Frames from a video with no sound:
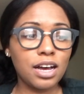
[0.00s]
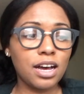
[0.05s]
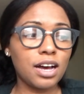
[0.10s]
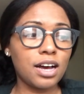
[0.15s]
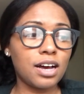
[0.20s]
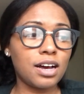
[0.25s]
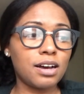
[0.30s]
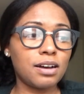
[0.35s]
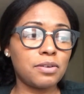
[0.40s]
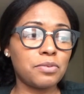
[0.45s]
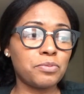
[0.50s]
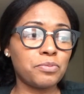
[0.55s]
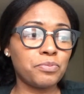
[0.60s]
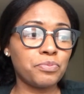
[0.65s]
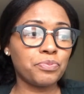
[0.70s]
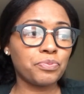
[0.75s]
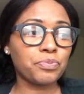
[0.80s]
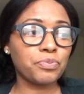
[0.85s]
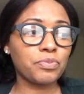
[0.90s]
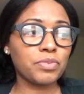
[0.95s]

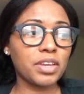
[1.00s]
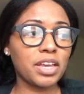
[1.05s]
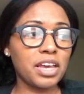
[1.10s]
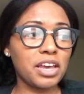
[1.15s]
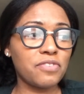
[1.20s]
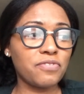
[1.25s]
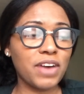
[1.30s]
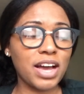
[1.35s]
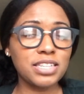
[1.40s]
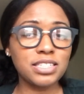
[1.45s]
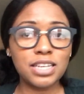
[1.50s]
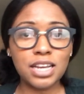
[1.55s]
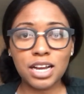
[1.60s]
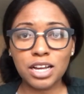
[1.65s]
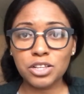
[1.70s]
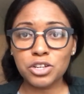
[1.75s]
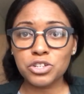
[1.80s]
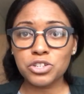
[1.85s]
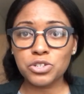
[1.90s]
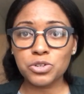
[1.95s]
If I
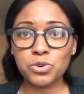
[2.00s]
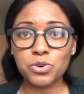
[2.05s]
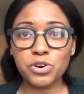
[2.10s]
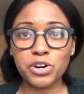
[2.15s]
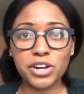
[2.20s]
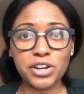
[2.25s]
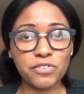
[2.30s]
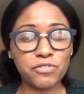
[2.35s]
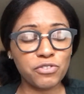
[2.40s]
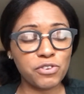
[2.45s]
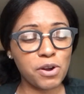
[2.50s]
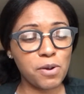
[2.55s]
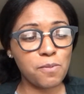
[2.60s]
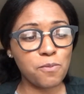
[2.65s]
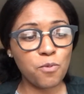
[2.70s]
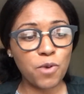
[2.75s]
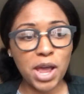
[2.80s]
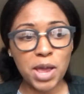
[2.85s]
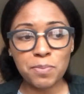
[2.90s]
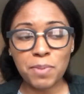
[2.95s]
tell a story
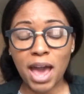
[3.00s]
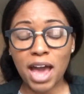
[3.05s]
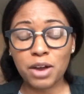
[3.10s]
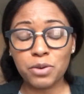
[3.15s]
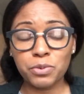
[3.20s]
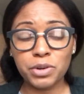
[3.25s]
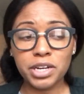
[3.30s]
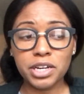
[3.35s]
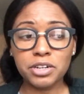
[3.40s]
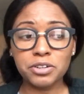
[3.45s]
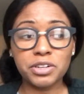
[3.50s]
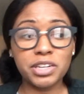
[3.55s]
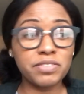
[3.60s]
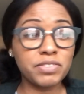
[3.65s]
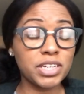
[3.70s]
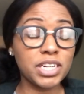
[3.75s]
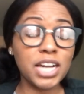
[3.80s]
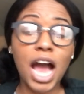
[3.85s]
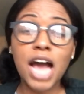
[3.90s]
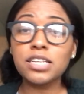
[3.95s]
from way back when, or
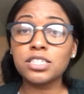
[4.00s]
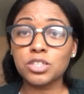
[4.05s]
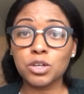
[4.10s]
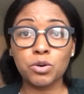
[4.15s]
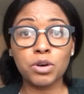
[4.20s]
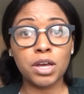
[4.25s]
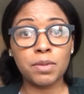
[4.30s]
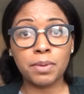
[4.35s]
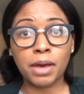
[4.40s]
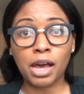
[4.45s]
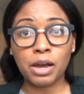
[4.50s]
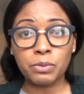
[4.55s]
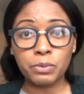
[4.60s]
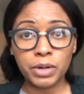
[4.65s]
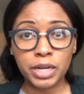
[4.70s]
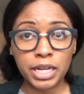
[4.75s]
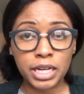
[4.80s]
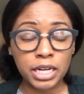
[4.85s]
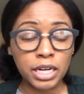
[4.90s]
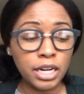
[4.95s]
even not so way back
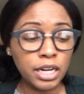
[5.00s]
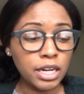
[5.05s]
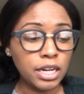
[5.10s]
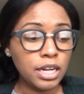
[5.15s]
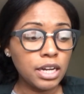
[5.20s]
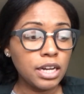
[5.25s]
when,